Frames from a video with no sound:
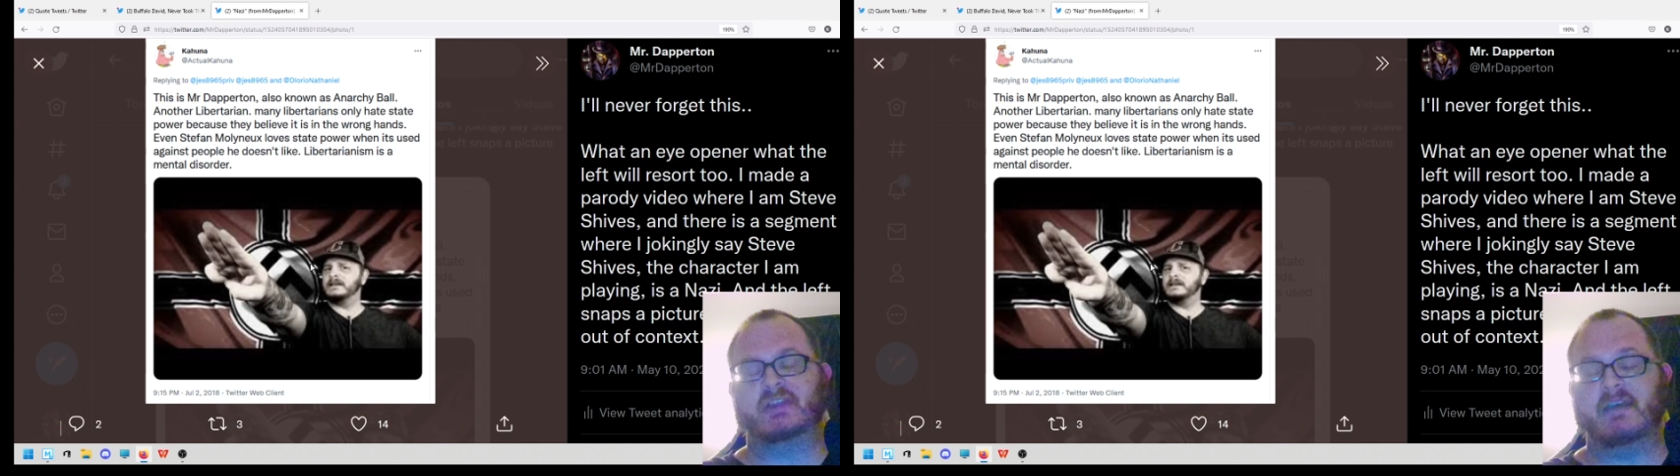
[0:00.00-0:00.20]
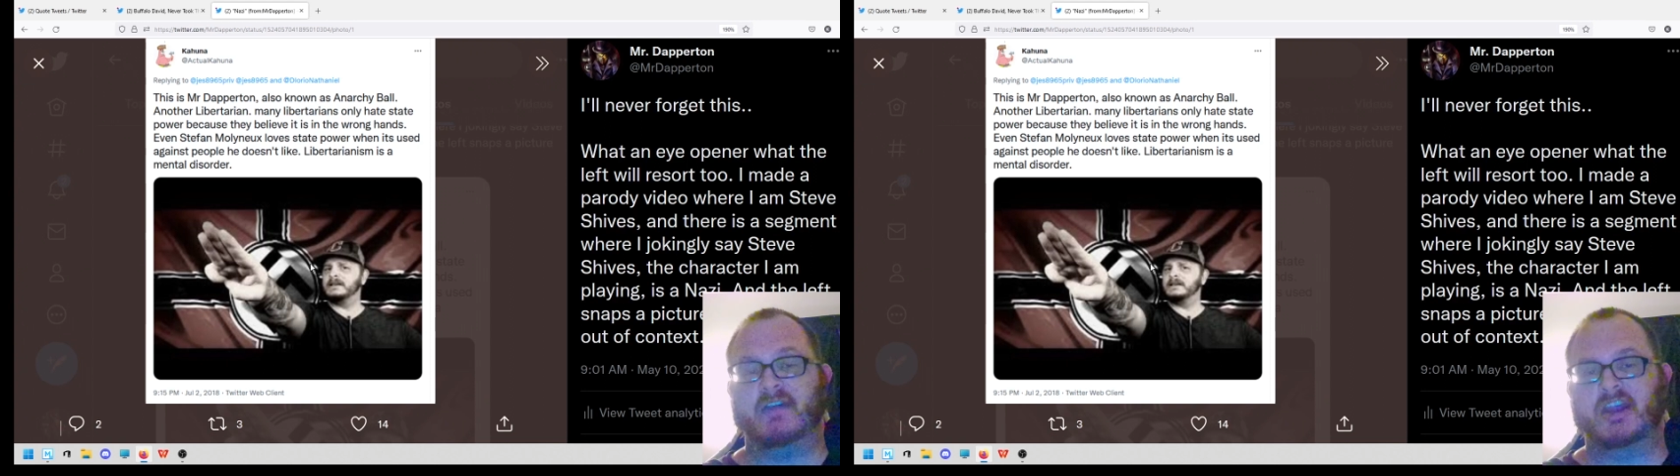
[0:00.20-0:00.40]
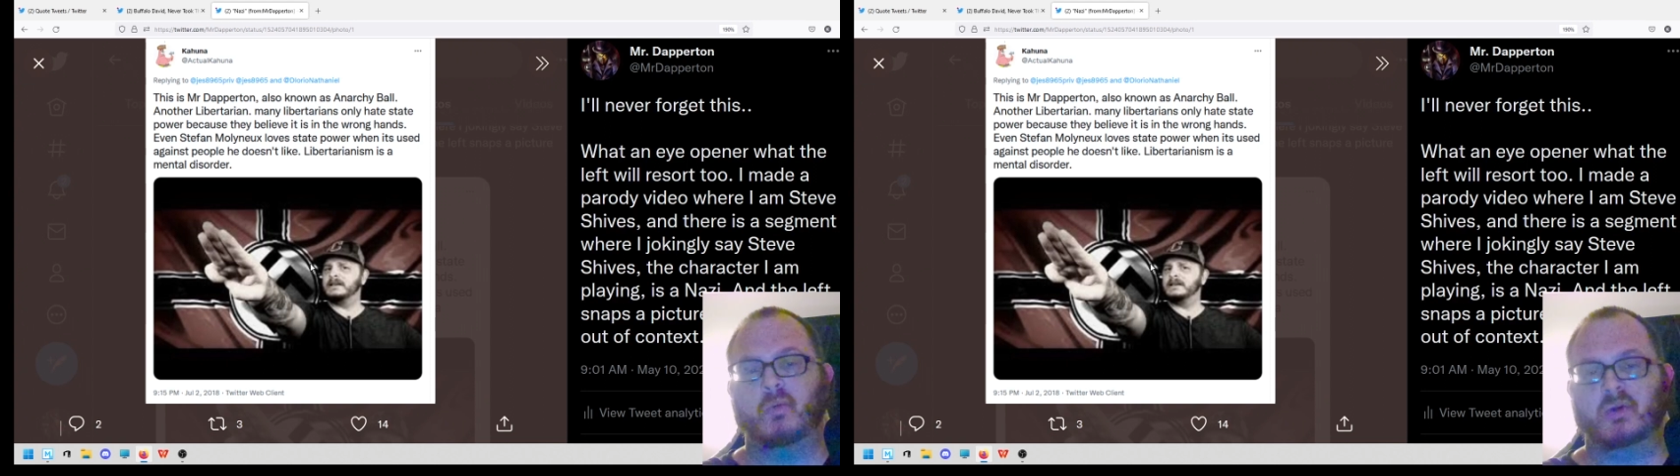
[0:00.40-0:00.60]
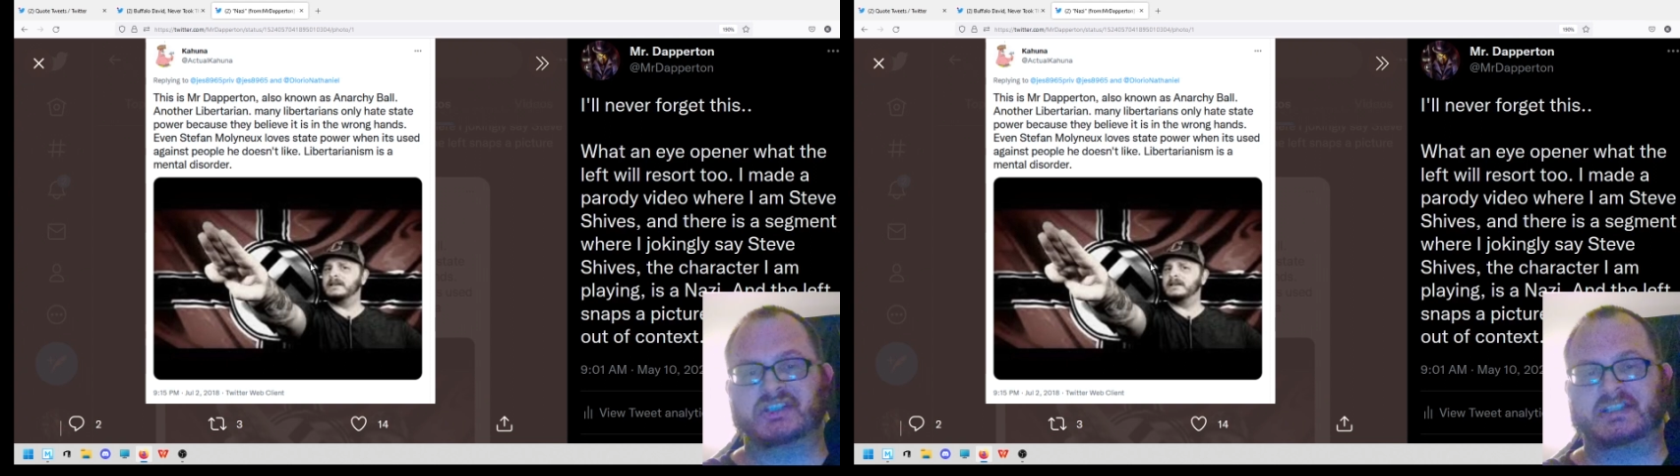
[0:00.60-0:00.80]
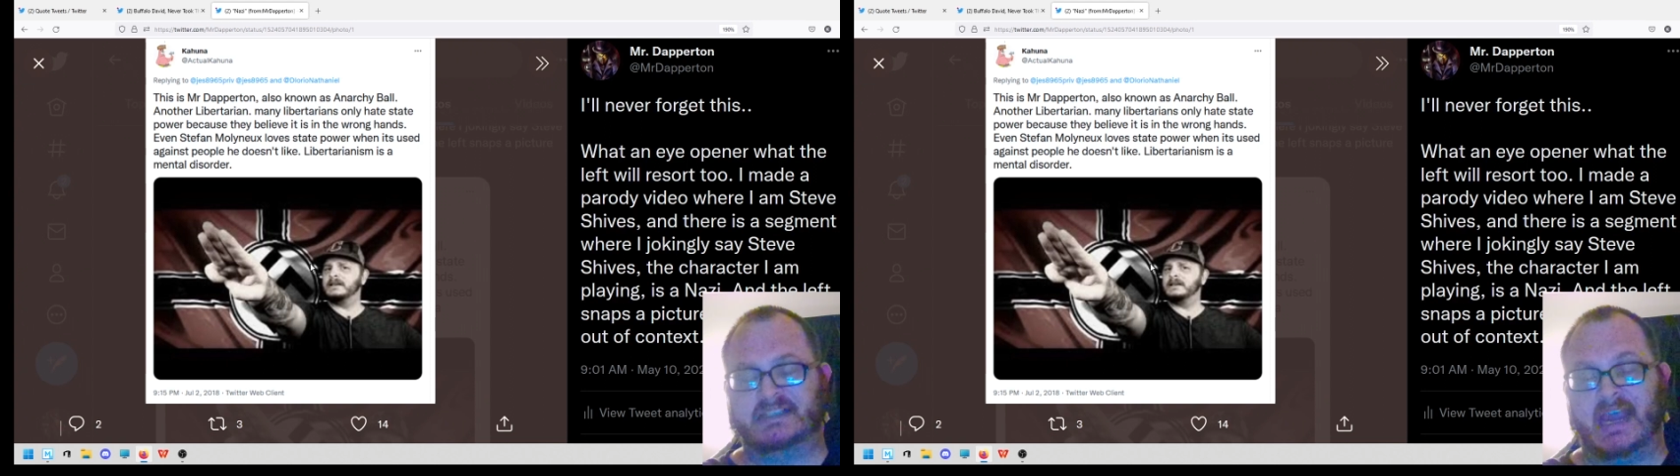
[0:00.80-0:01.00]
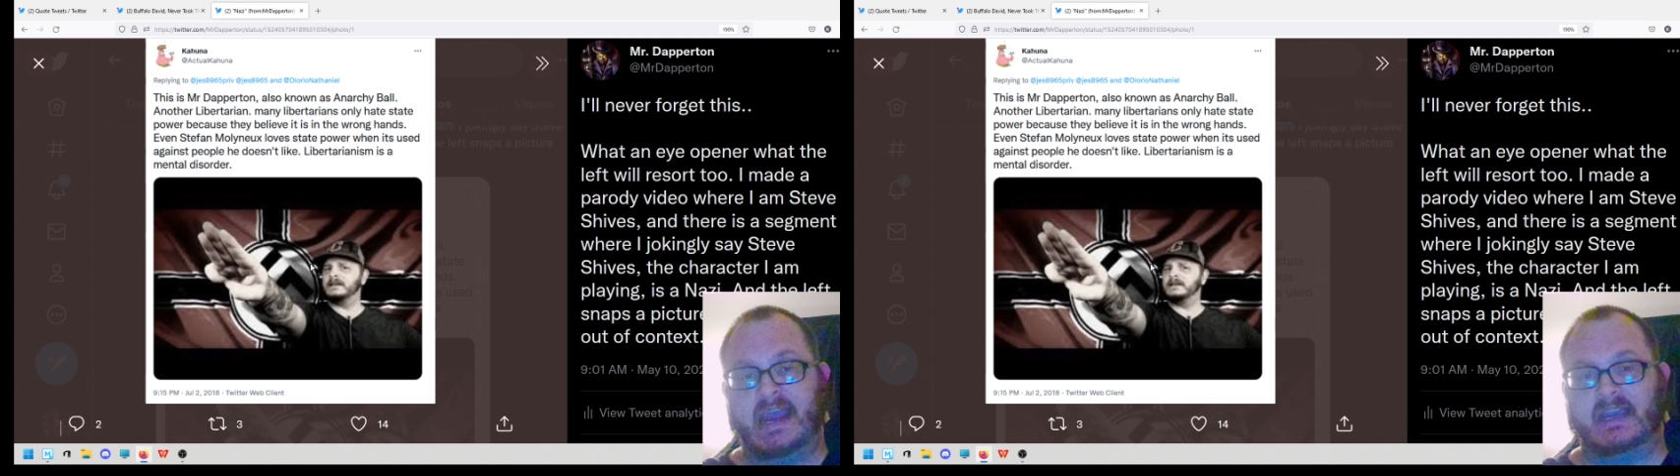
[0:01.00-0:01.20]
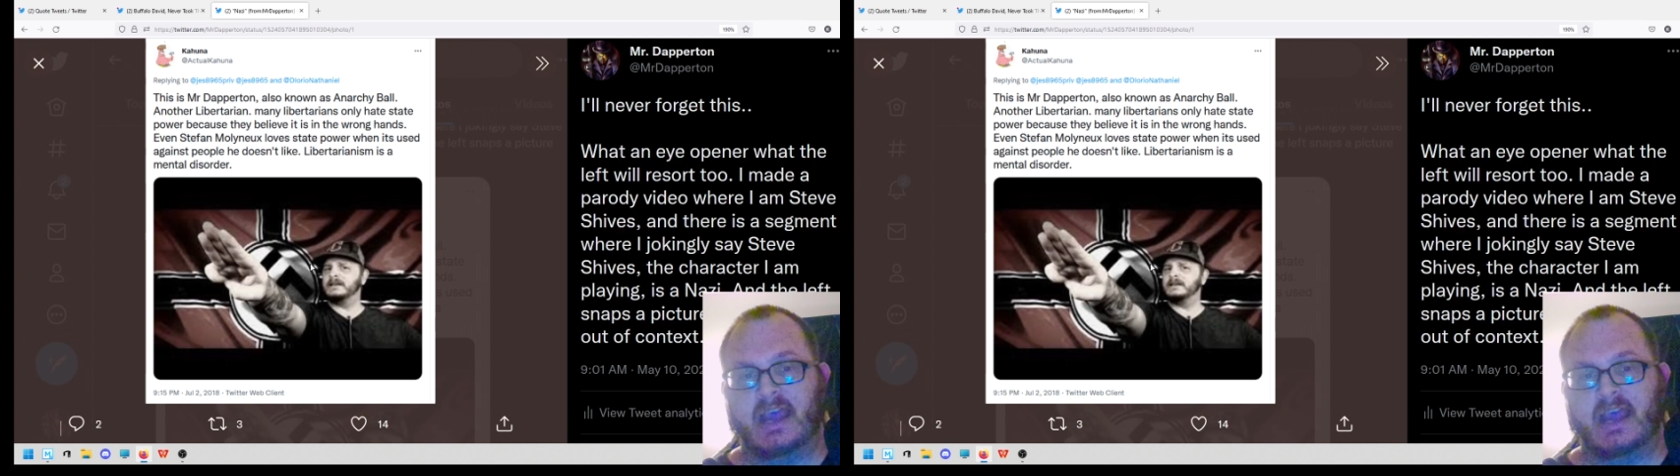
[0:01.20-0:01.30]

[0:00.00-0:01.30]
that video was saying.